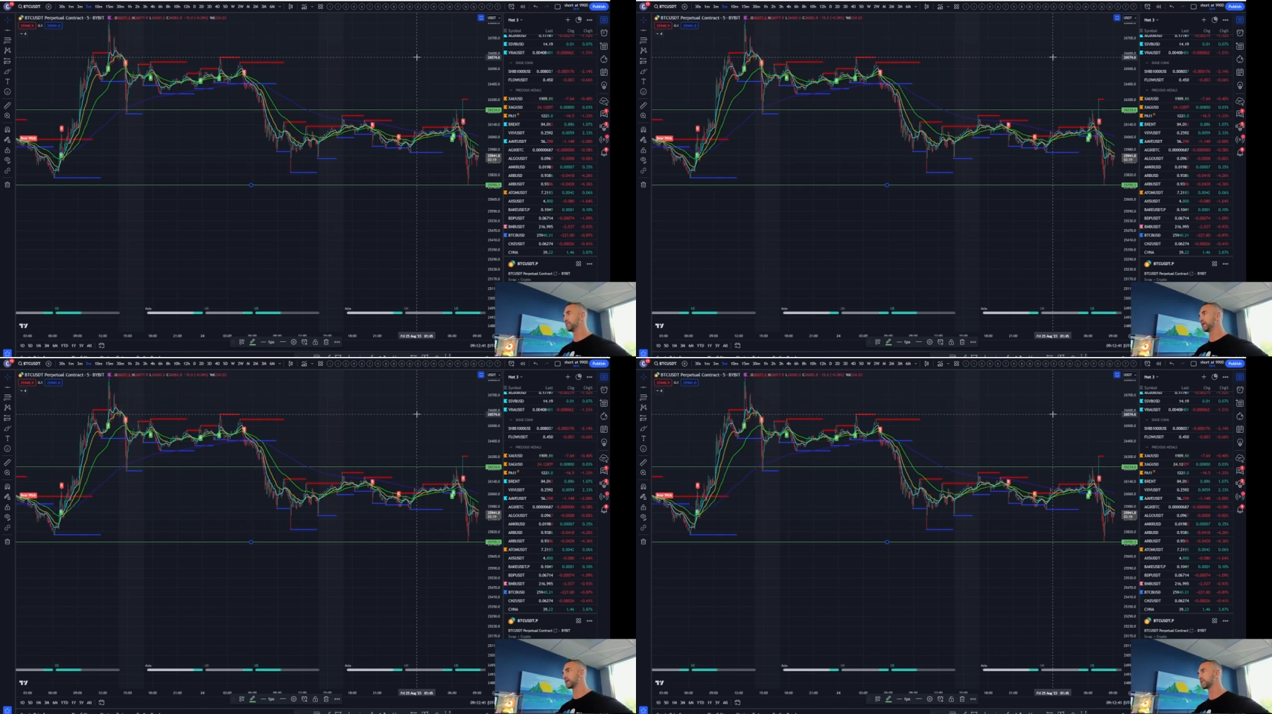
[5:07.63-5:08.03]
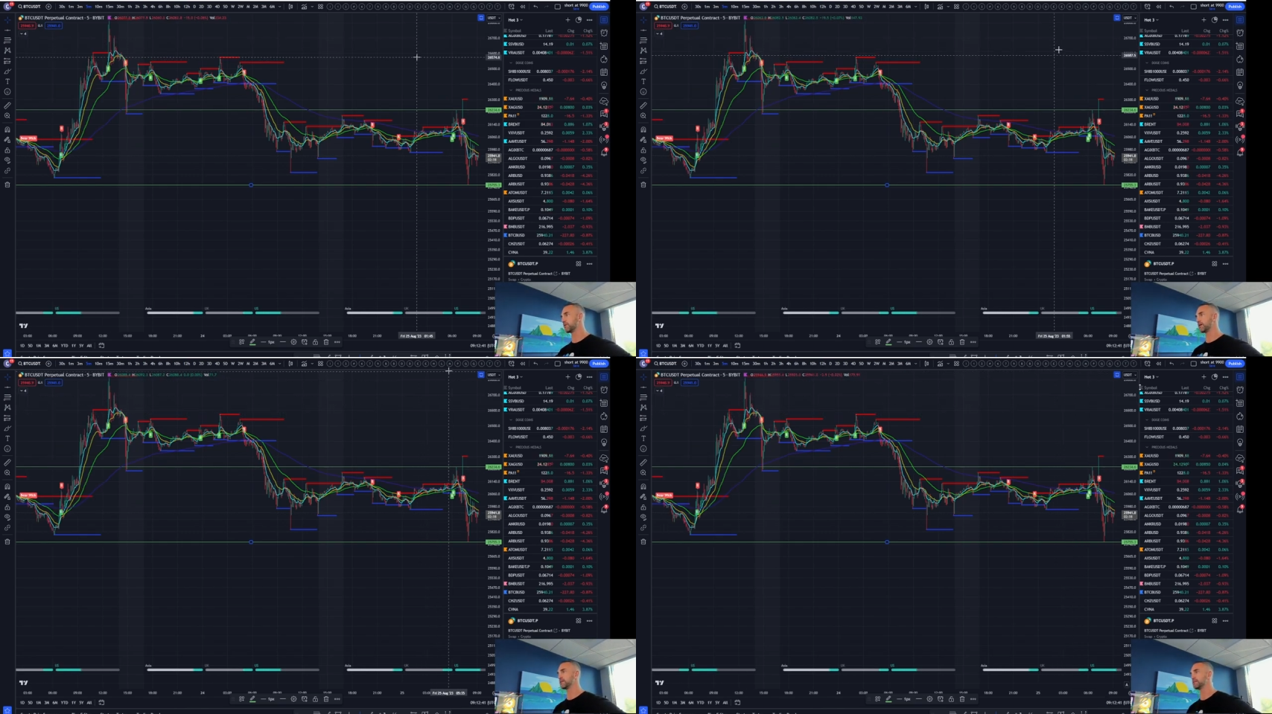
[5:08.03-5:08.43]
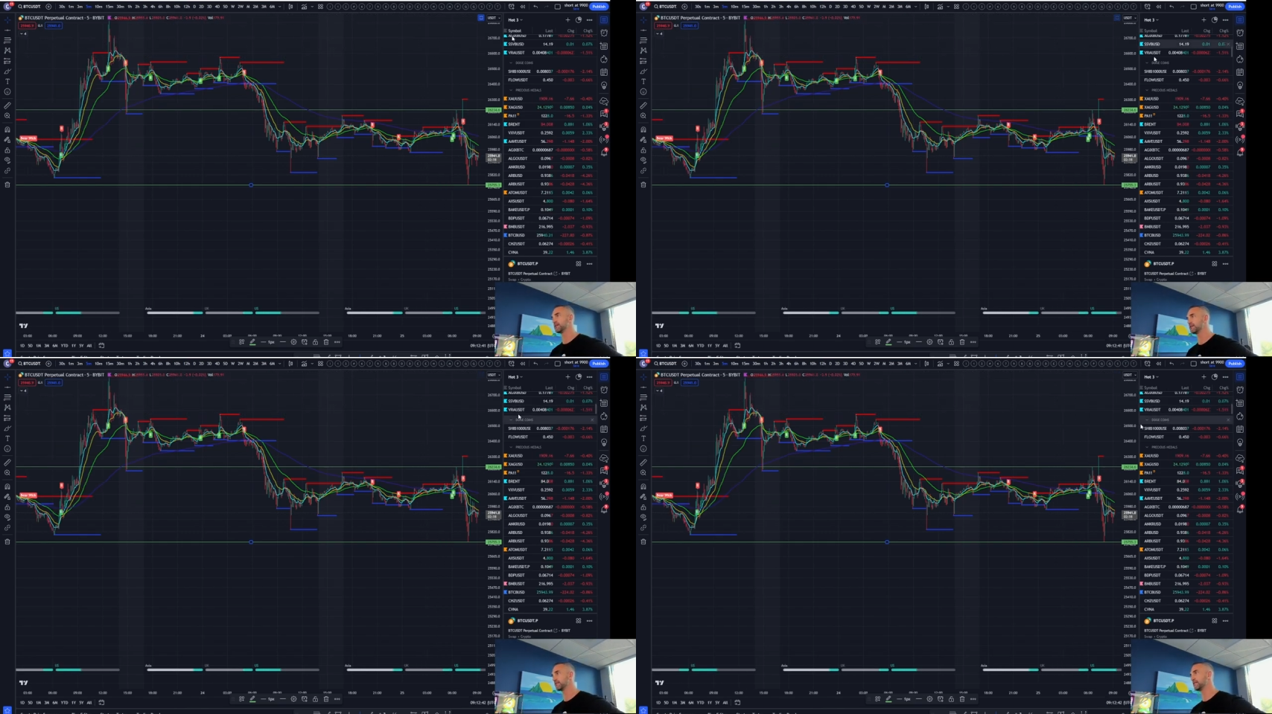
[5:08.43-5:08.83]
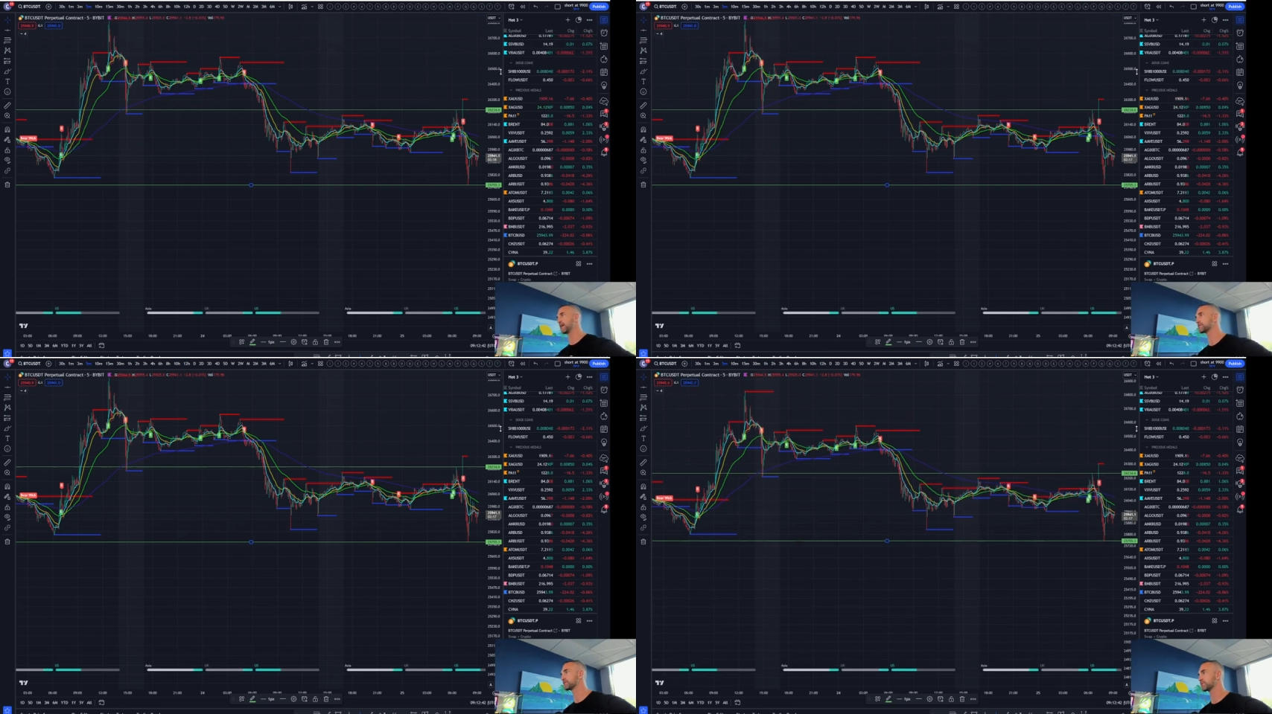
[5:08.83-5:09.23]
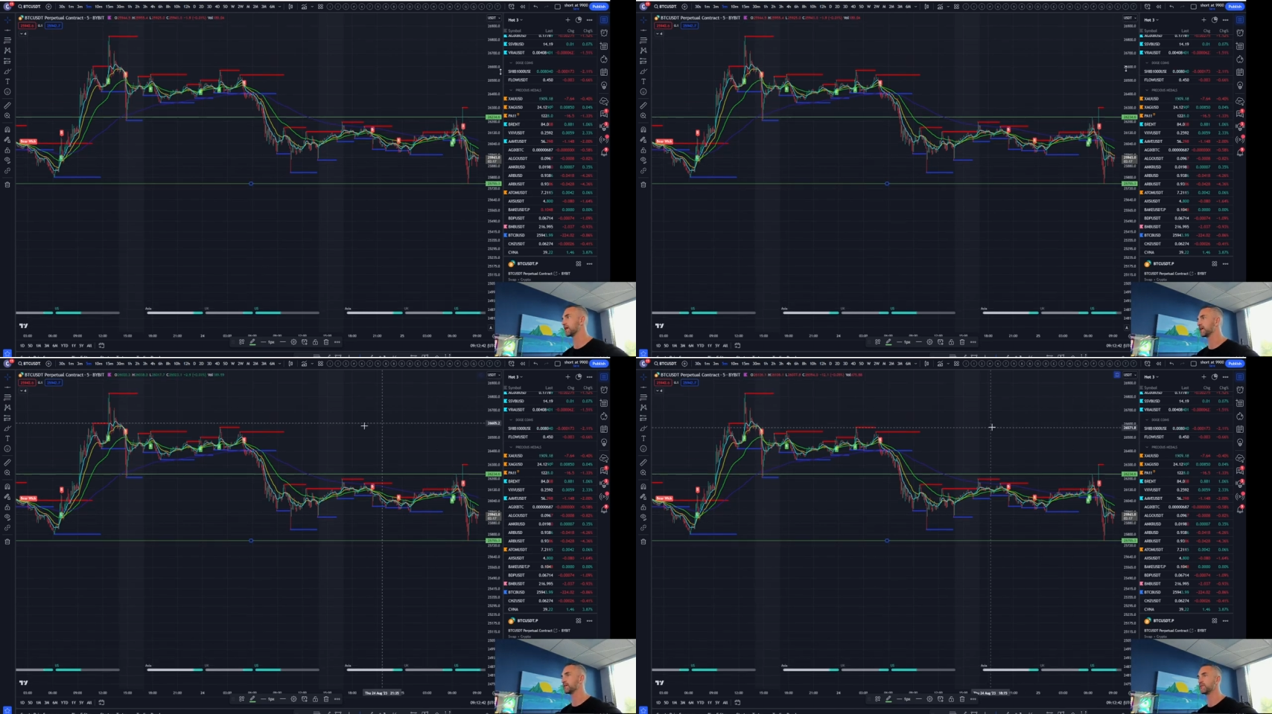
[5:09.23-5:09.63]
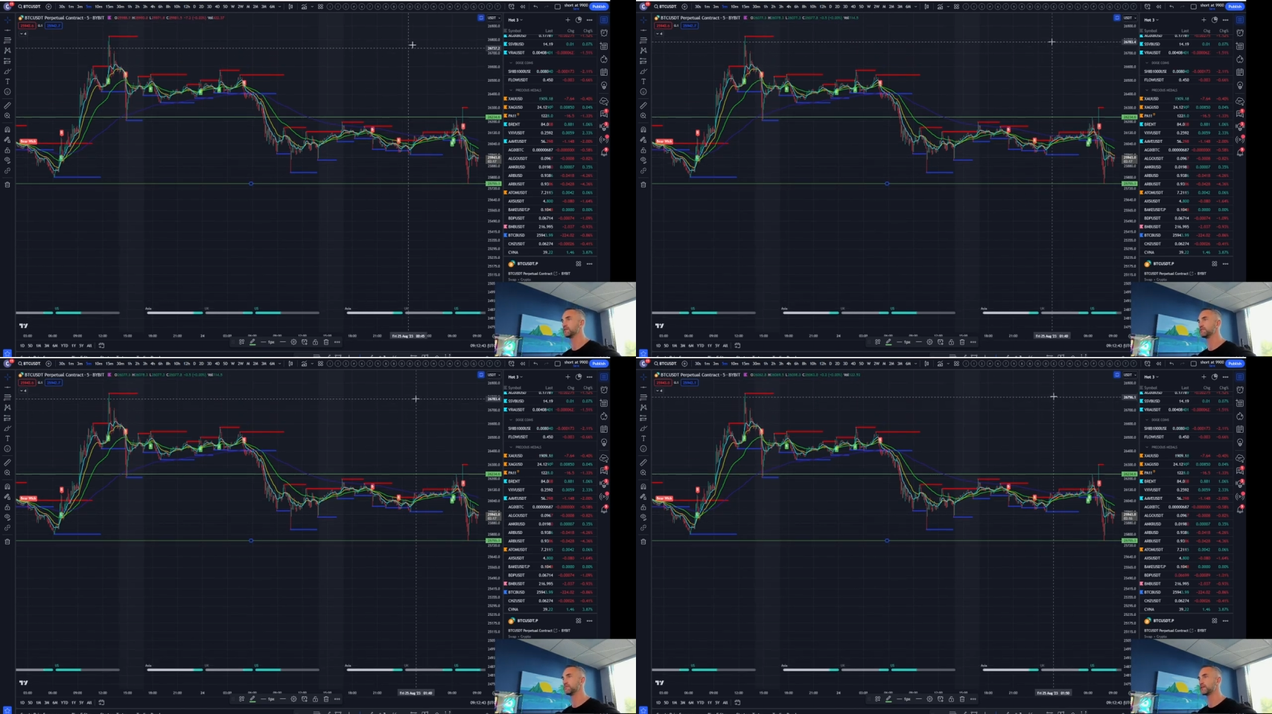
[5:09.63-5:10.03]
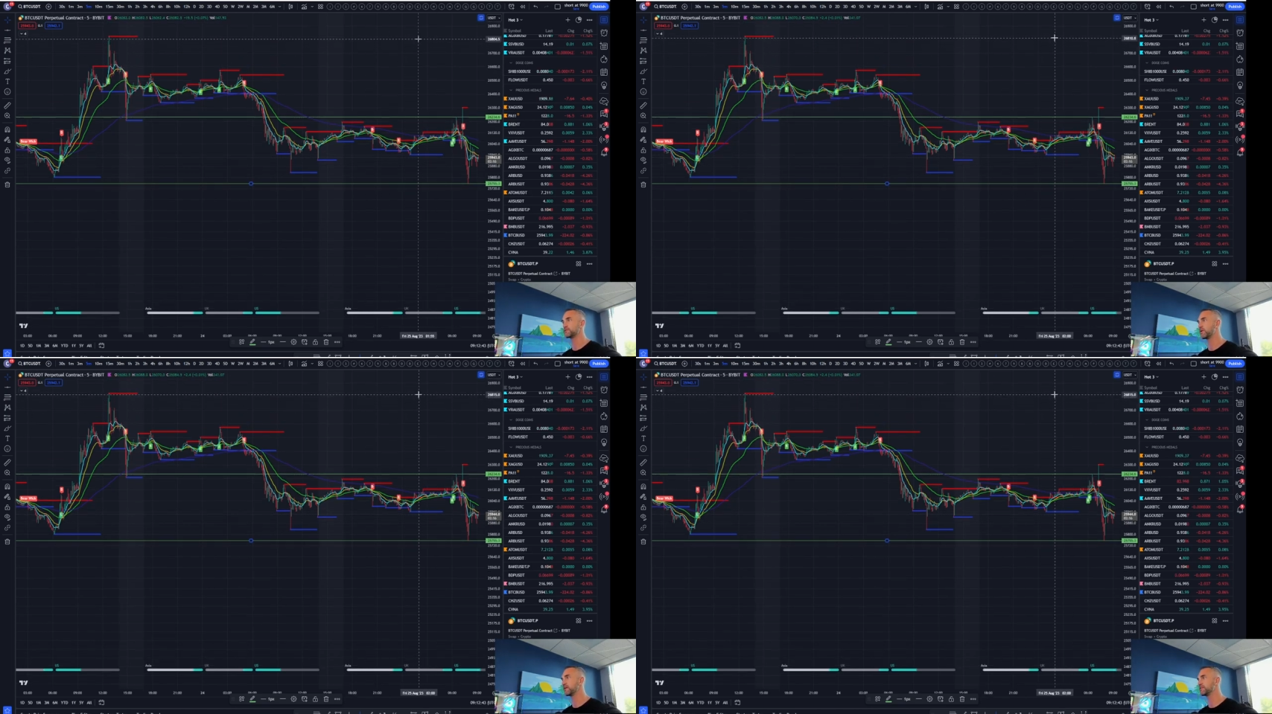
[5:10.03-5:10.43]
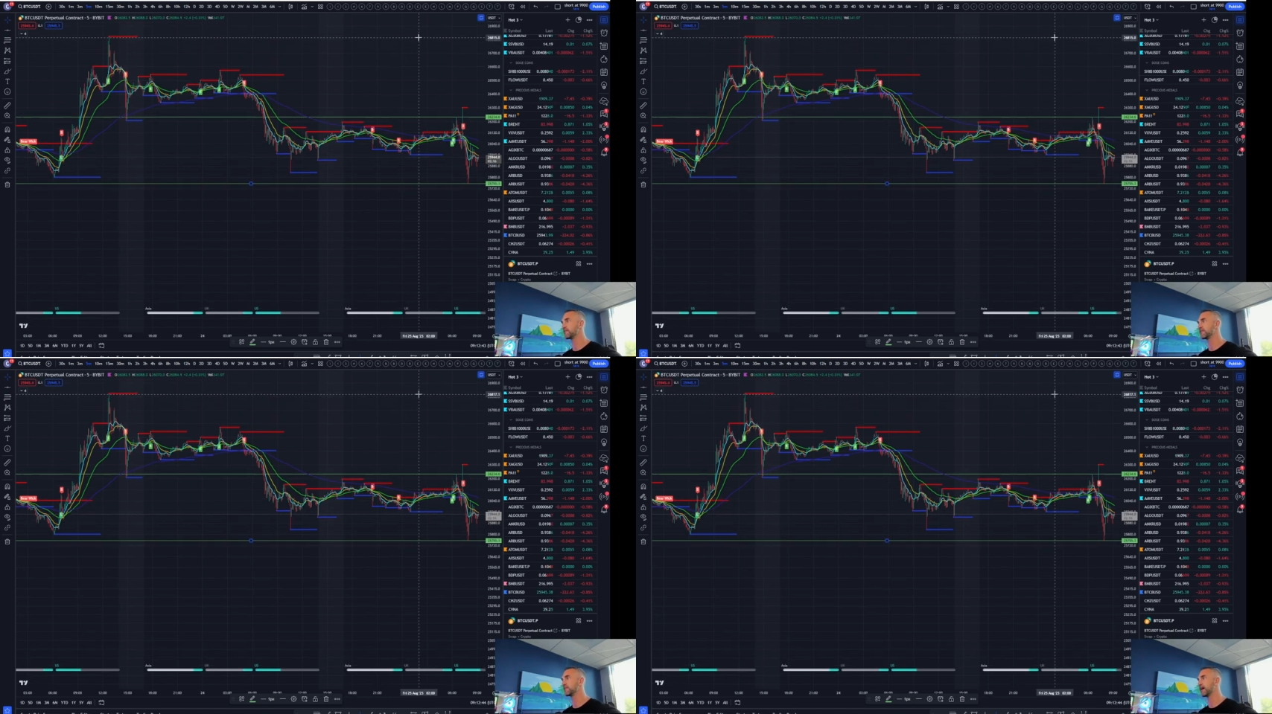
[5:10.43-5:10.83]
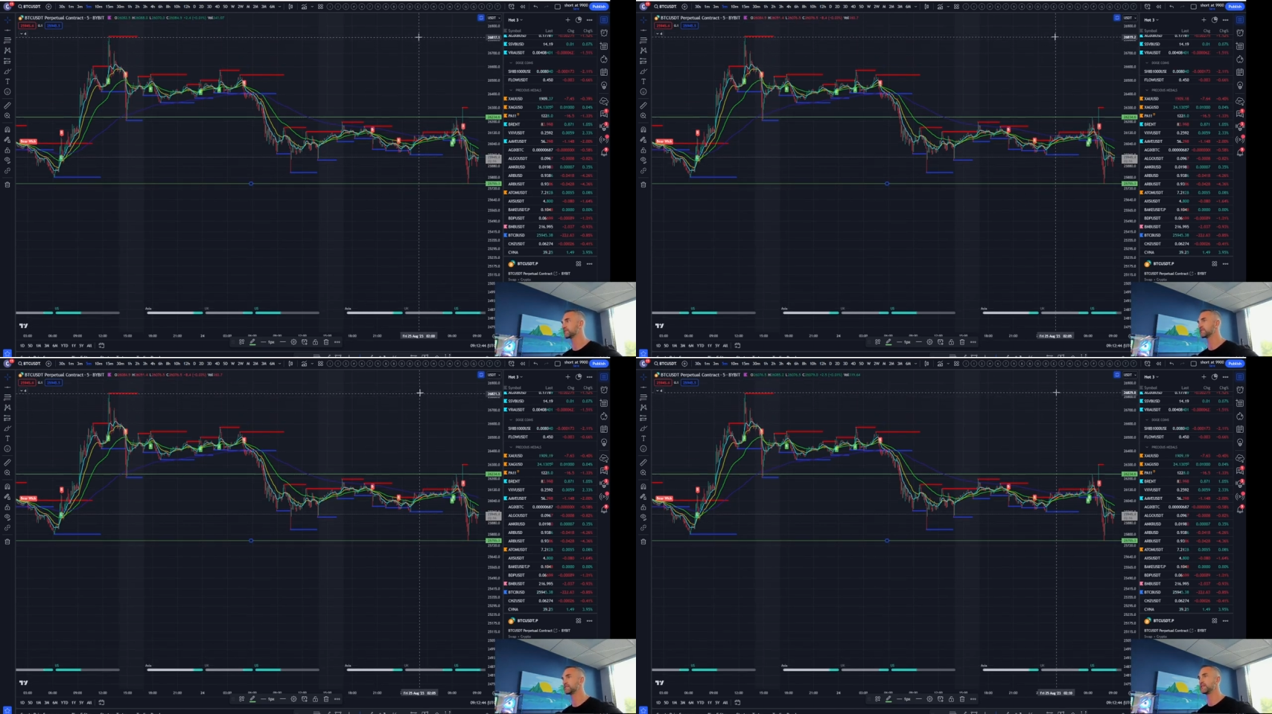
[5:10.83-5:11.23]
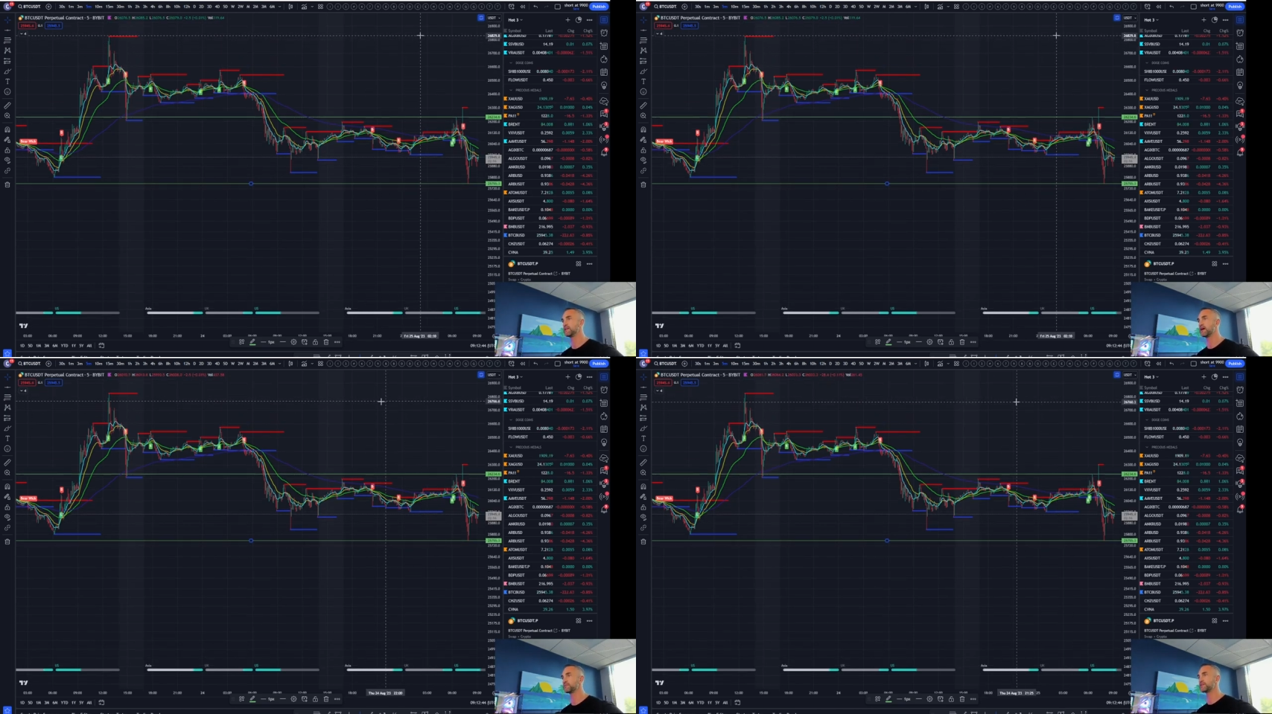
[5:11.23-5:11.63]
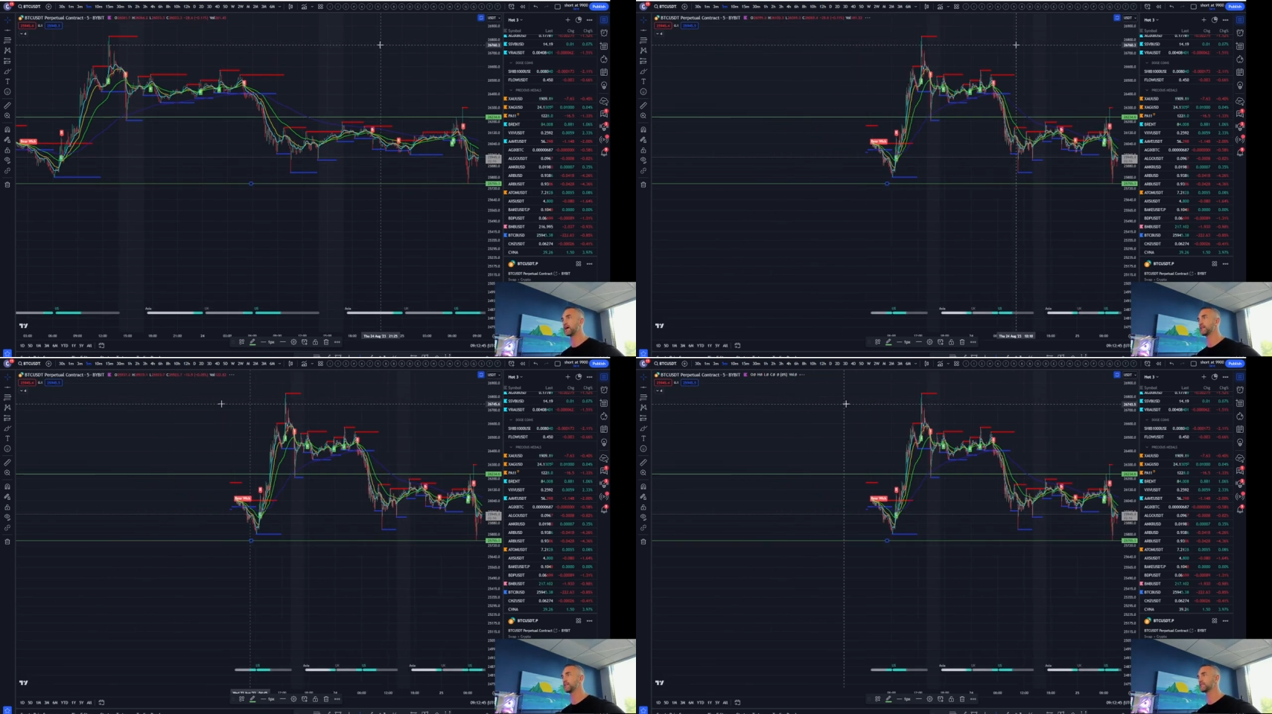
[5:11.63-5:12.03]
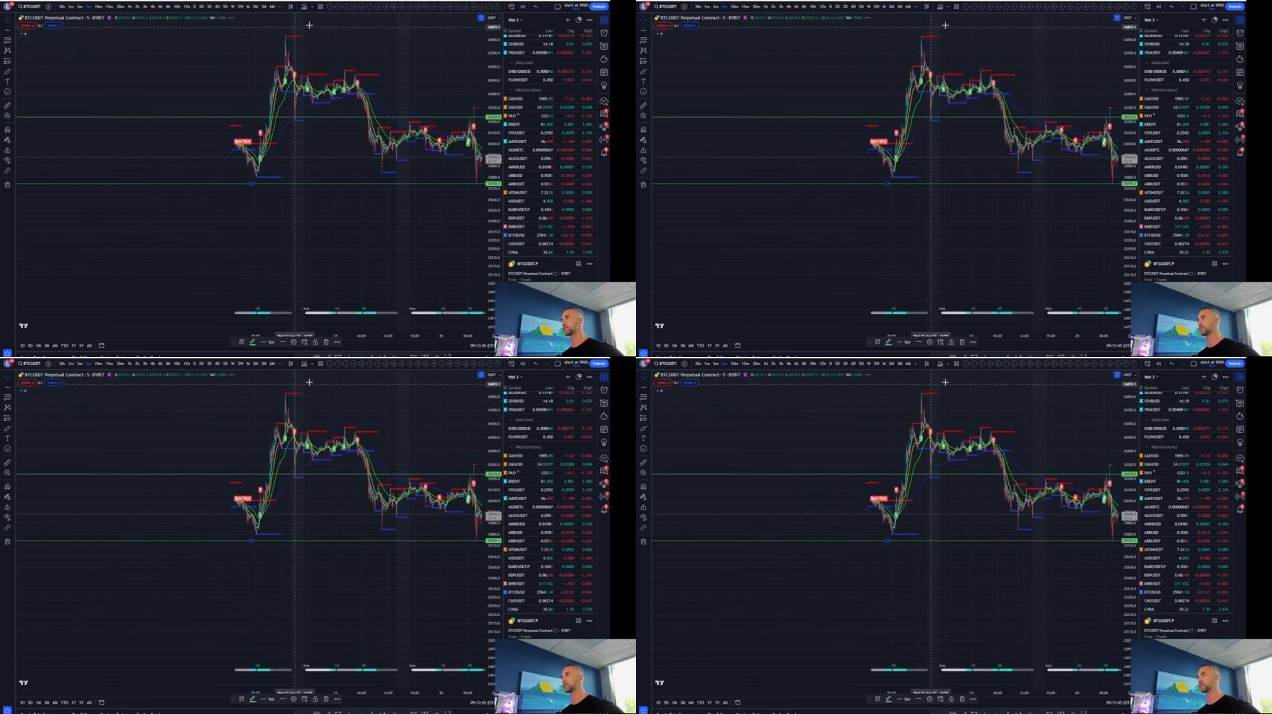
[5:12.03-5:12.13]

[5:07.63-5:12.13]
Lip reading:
Nobody's mouth can be seen.